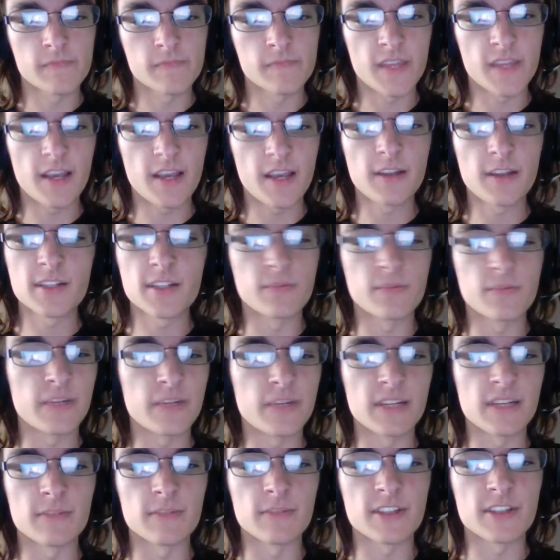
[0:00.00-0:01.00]
They also
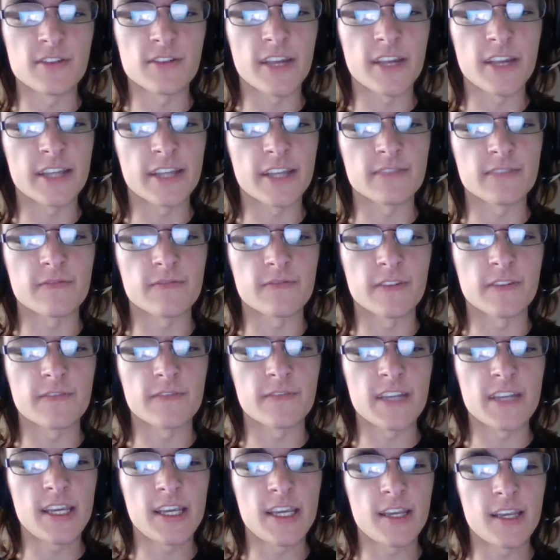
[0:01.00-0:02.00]
beat them in
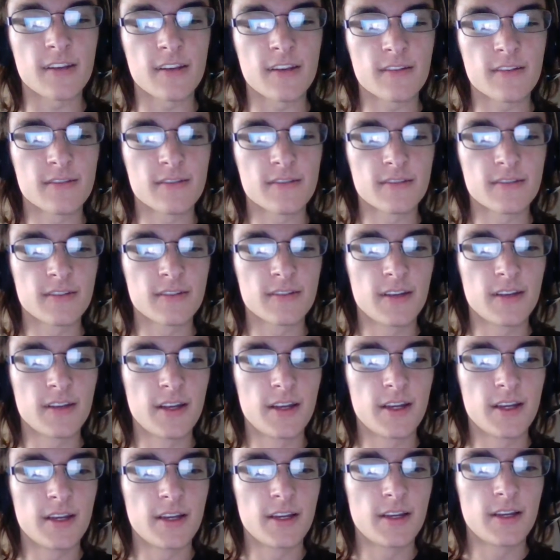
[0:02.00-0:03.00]
2015
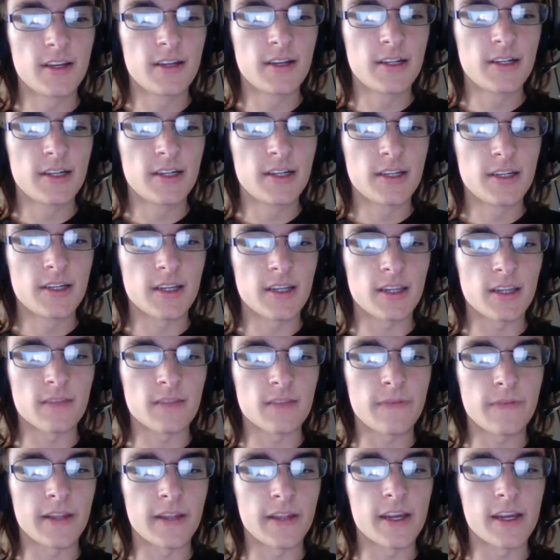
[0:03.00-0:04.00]
in
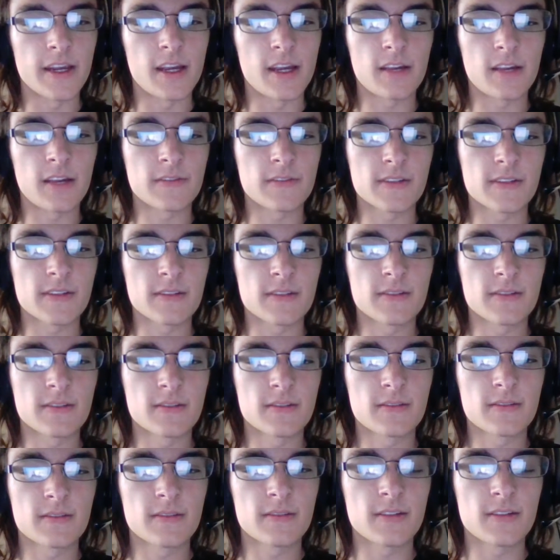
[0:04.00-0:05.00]
the playoffs
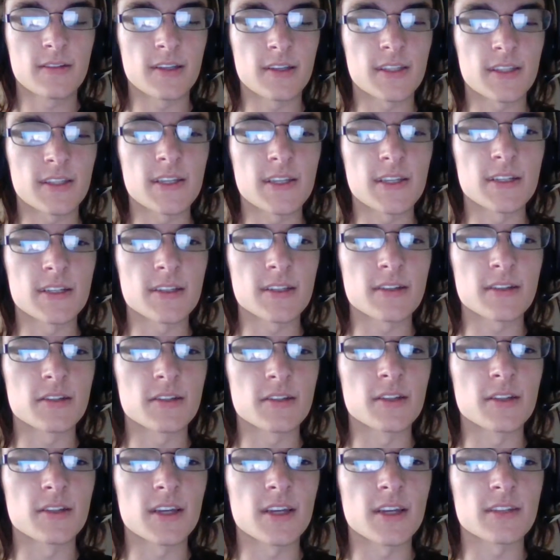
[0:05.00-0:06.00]
at the end of the
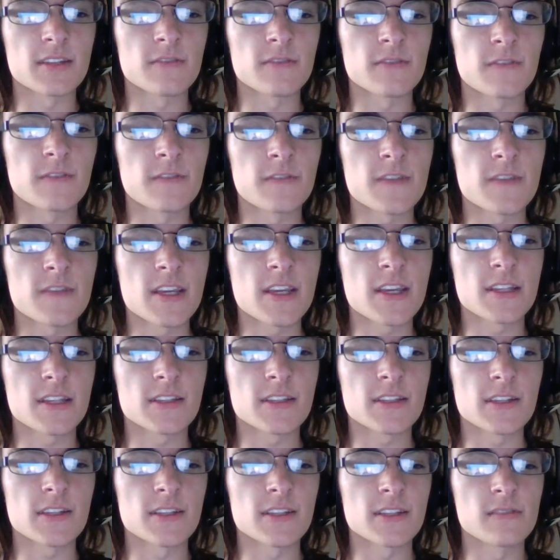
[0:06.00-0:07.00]
2015
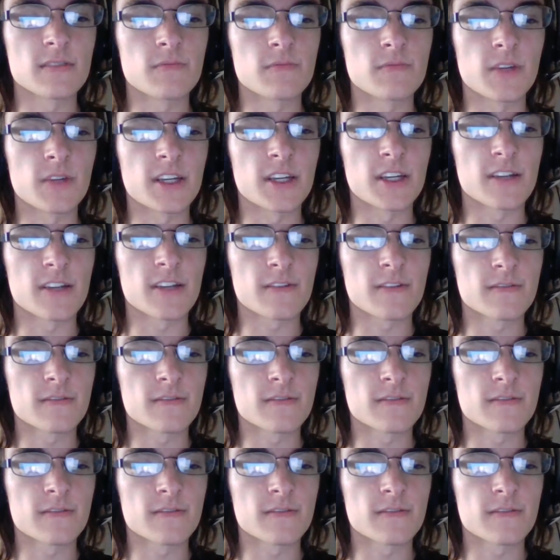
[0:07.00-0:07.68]
season, but